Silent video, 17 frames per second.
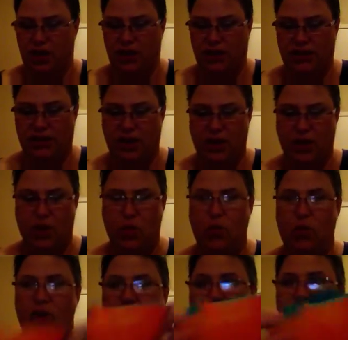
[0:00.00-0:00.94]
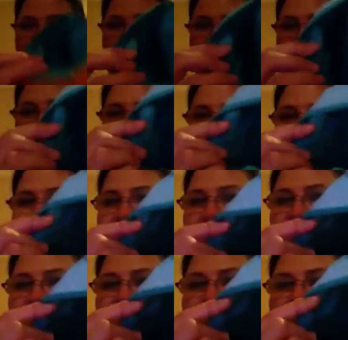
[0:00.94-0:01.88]
So that is
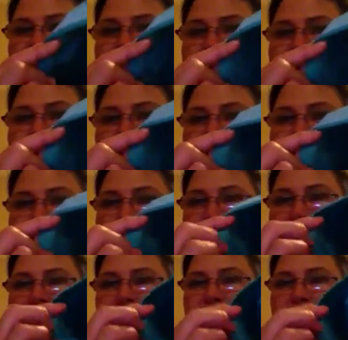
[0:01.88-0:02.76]
it of my Ipsy